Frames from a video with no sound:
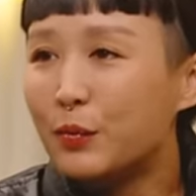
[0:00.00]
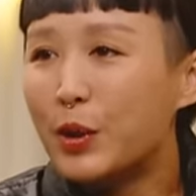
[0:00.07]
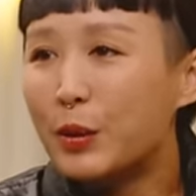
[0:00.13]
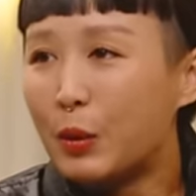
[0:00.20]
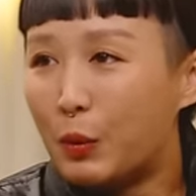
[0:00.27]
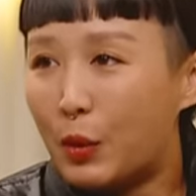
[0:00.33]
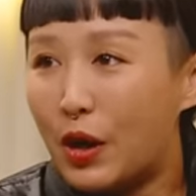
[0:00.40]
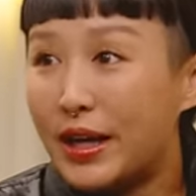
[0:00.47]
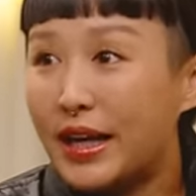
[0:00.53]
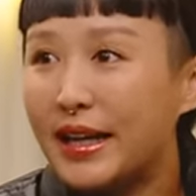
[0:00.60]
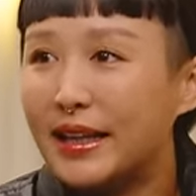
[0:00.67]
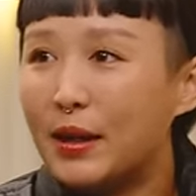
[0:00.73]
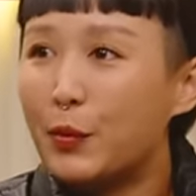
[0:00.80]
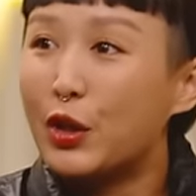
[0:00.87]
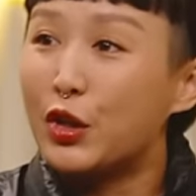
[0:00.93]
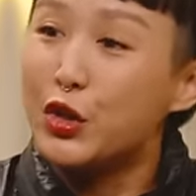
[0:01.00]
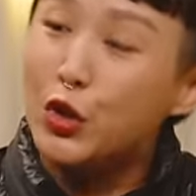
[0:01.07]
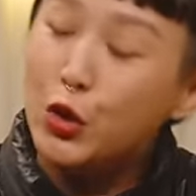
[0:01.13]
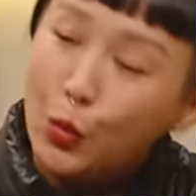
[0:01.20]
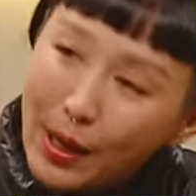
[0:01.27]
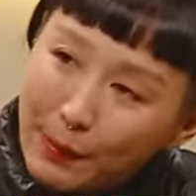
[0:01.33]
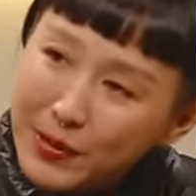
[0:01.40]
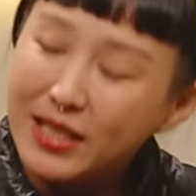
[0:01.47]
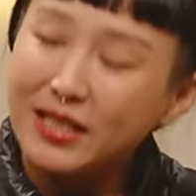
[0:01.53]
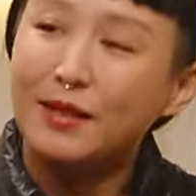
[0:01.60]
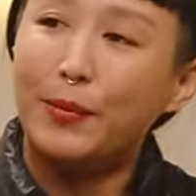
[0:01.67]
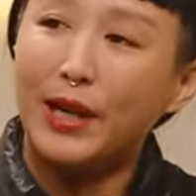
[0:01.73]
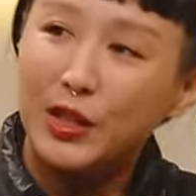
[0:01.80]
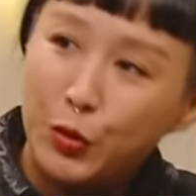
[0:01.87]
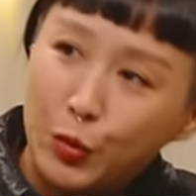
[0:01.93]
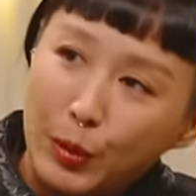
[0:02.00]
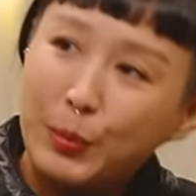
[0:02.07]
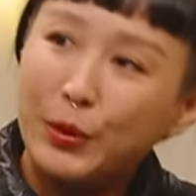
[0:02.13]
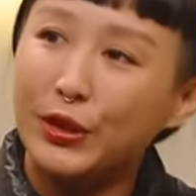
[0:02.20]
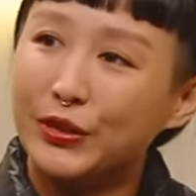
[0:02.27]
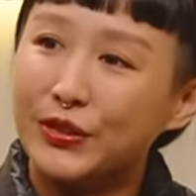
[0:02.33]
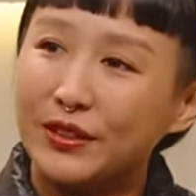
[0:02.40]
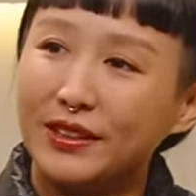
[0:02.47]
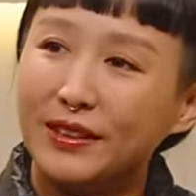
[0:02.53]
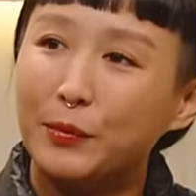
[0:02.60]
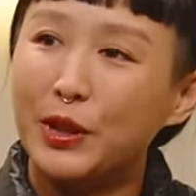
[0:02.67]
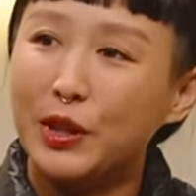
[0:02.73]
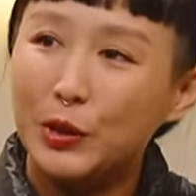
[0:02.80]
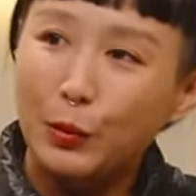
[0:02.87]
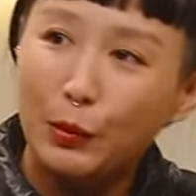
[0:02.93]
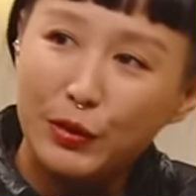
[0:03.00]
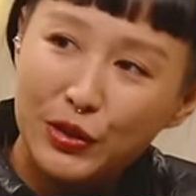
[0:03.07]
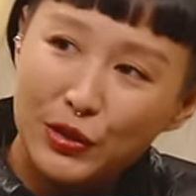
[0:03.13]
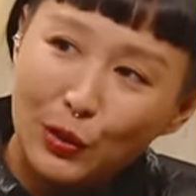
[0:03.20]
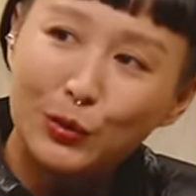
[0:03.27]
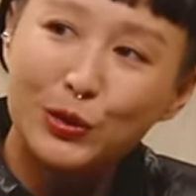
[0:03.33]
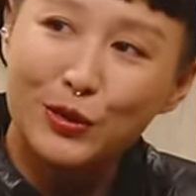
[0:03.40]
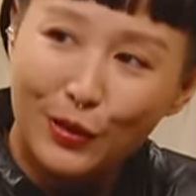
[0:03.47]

We were walking and then we got swept by sweepers. Because we were so slow.